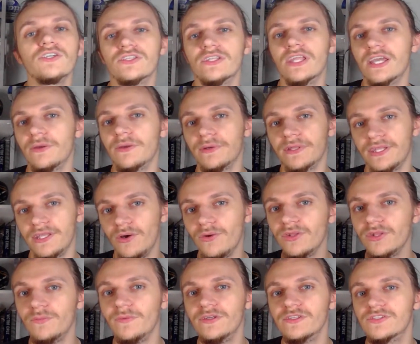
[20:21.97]
They were the
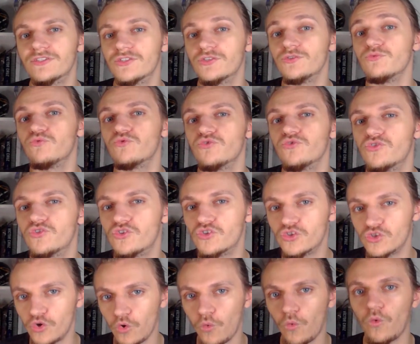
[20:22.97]
only ones to
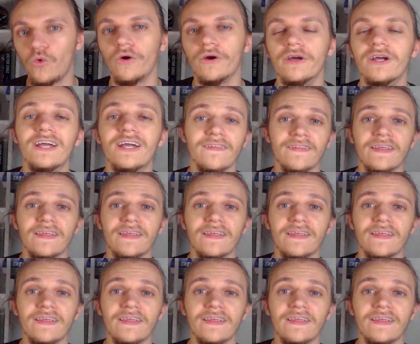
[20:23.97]
score.